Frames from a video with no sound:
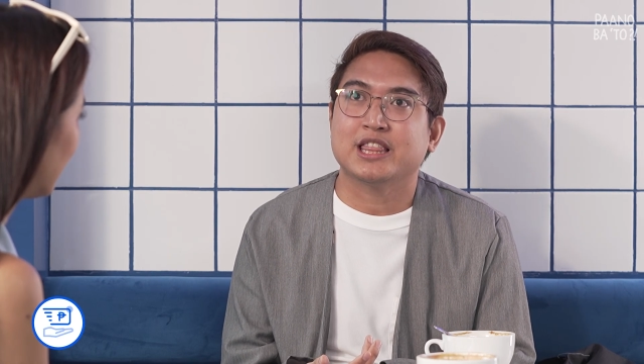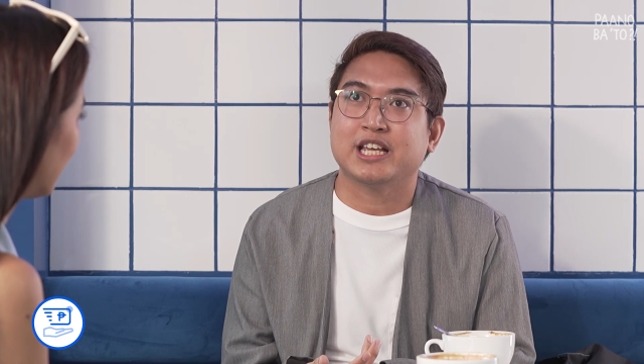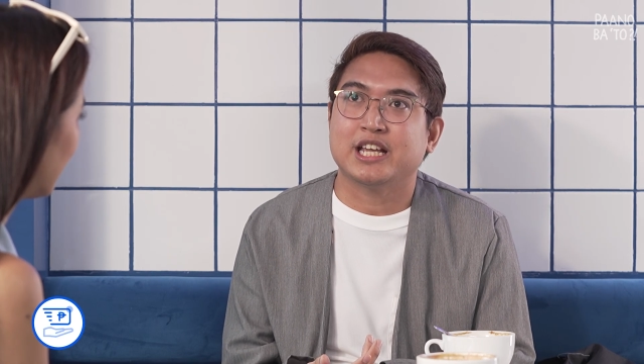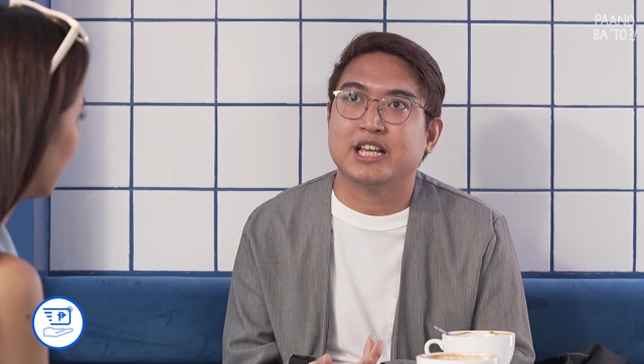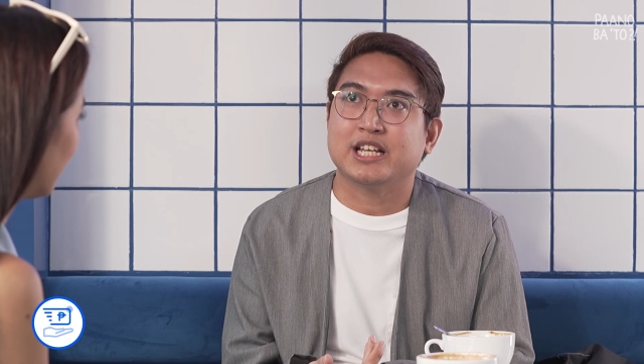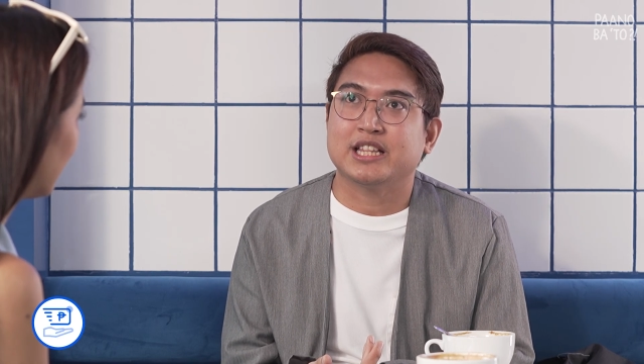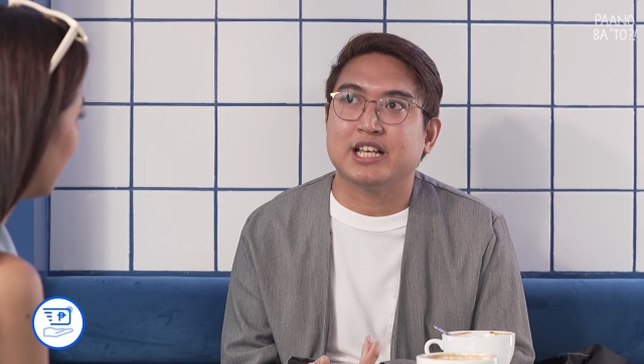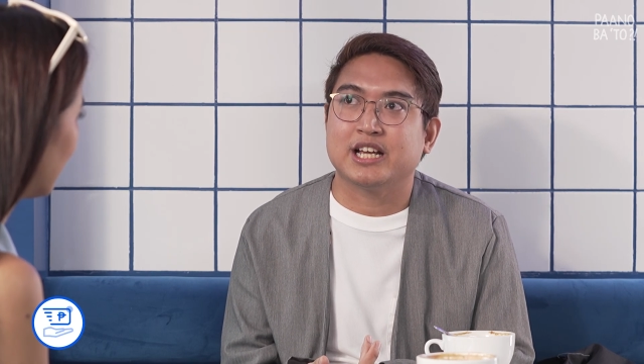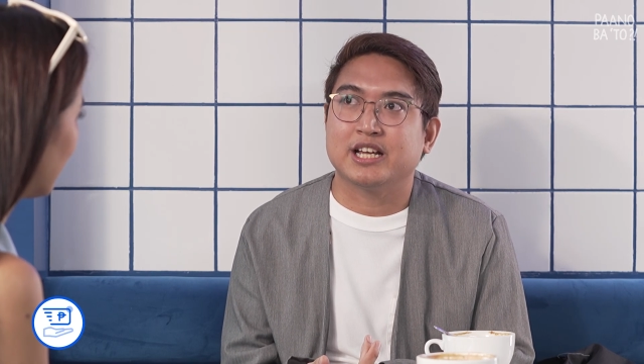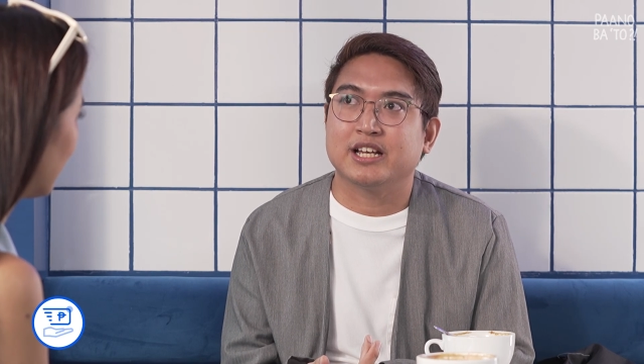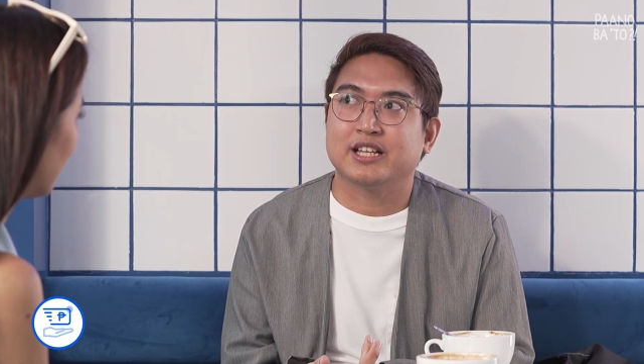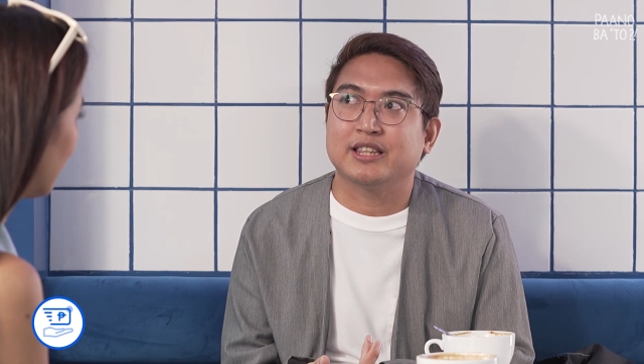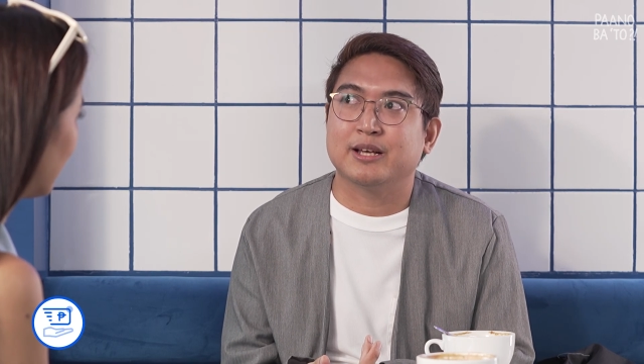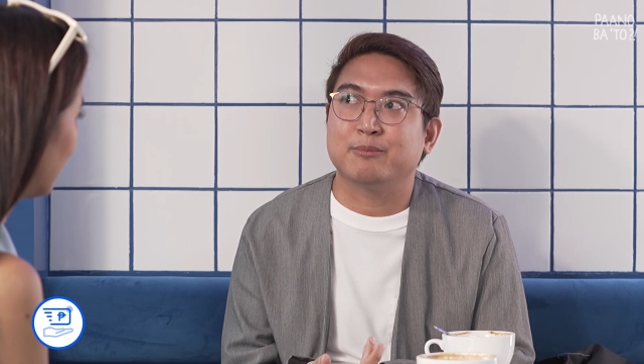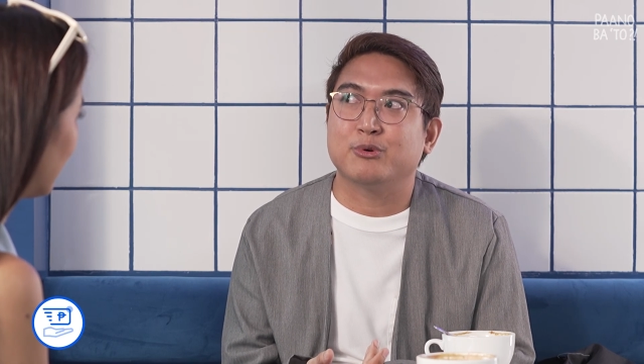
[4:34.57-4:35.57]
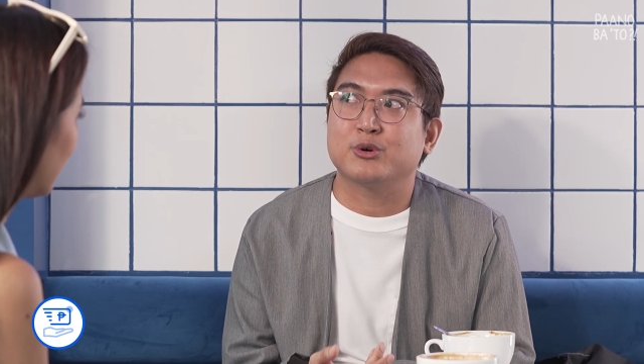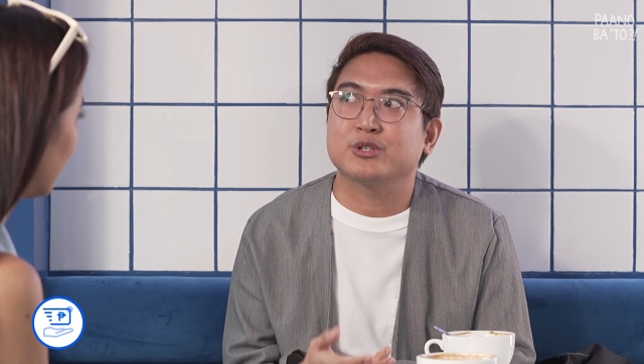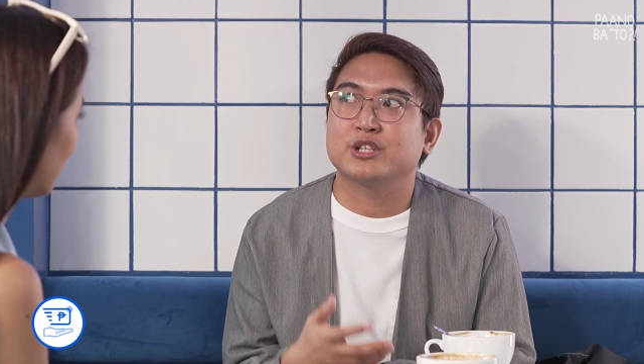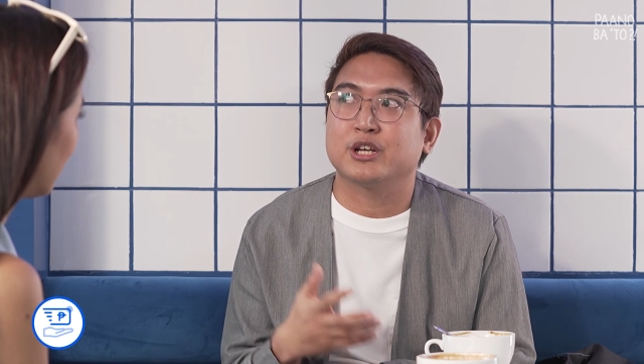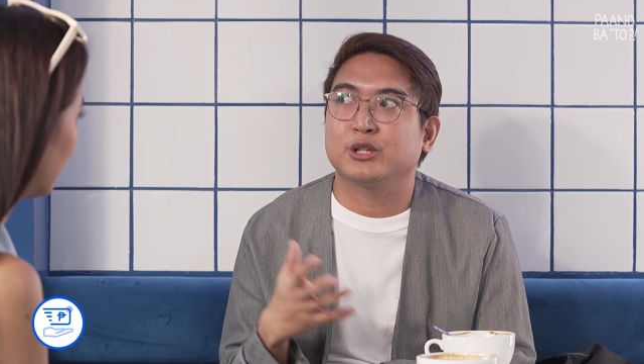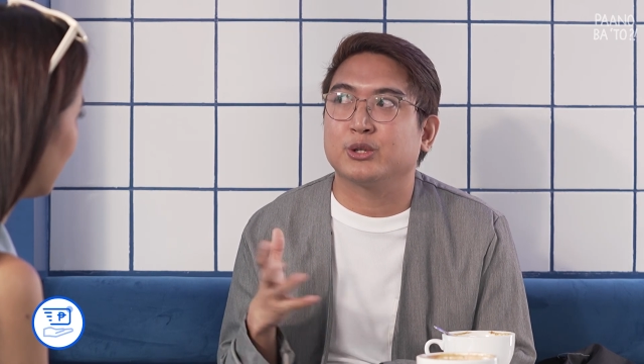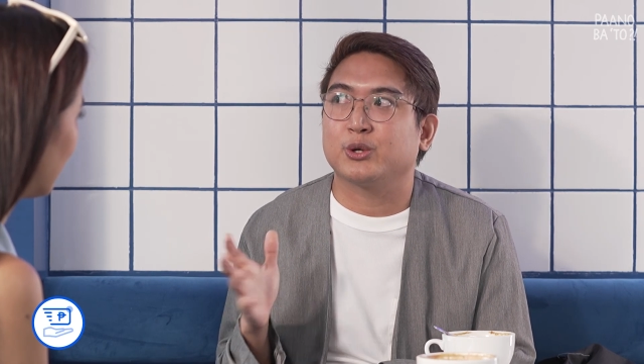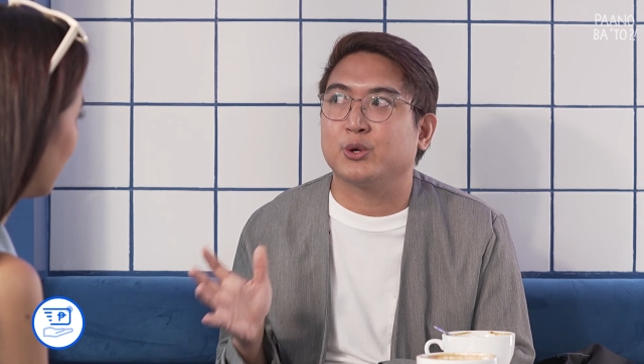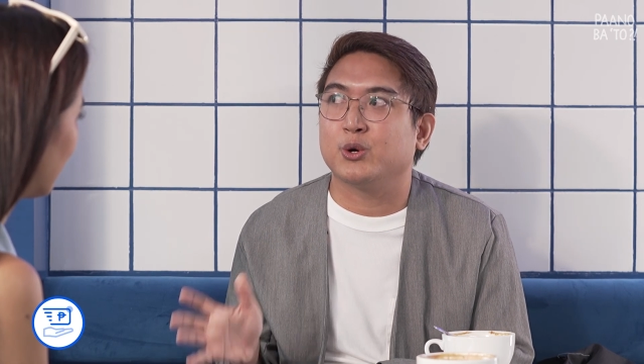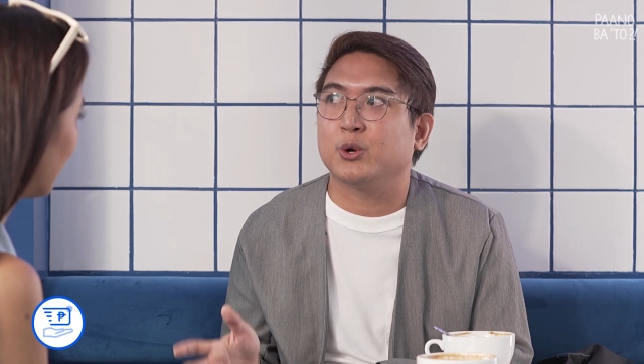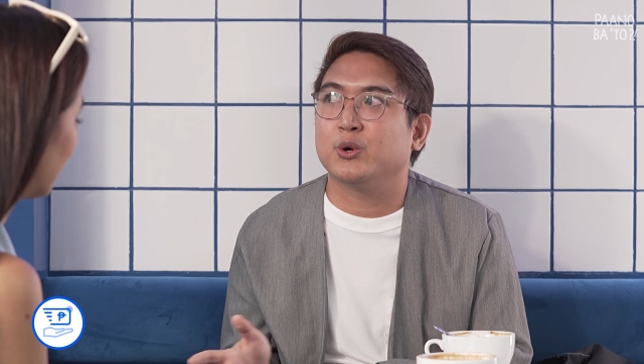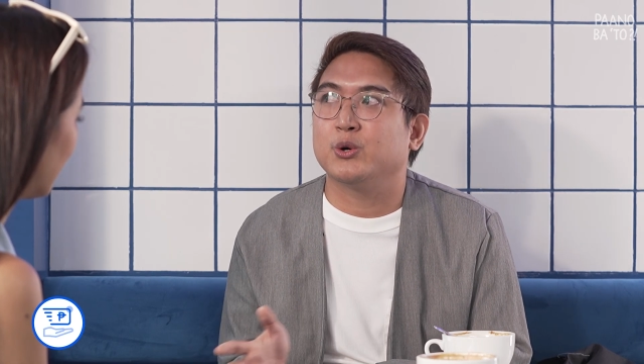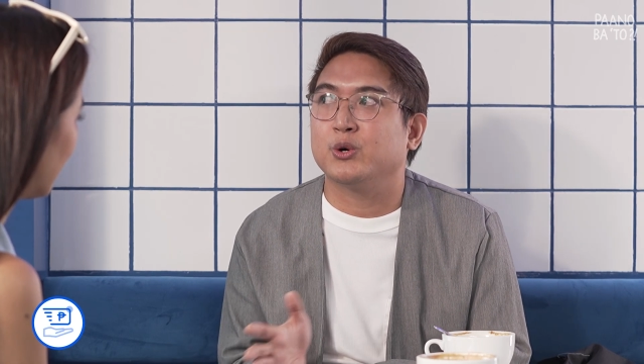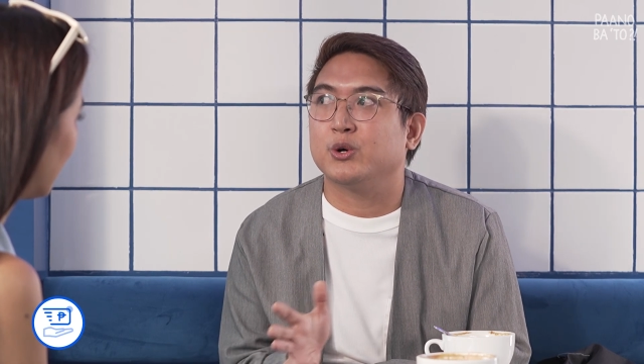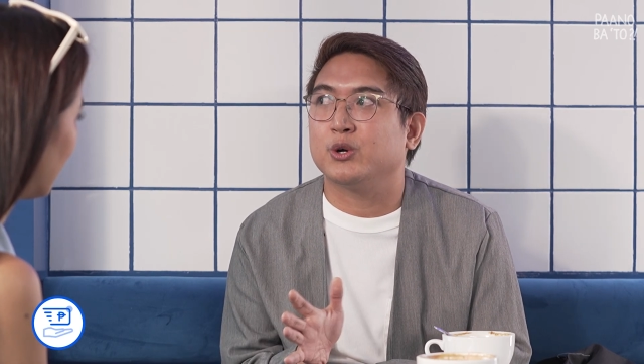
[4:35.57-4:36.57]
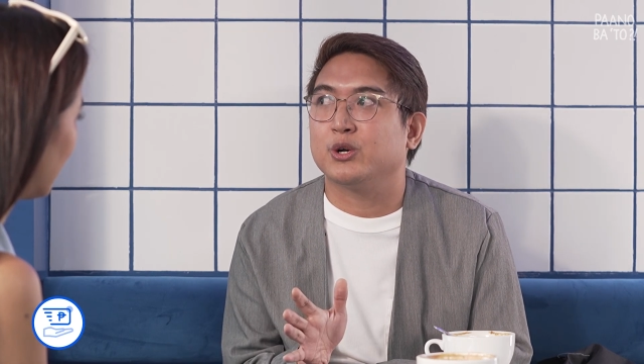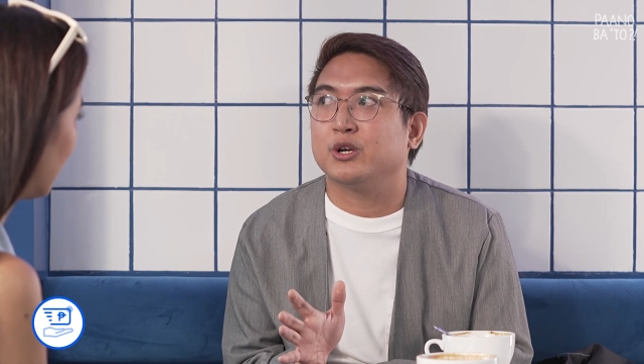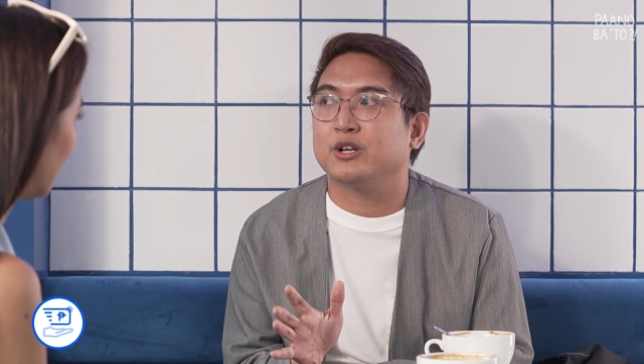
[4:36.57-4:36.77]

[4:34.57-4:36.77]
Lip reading: thing na nabuksan ko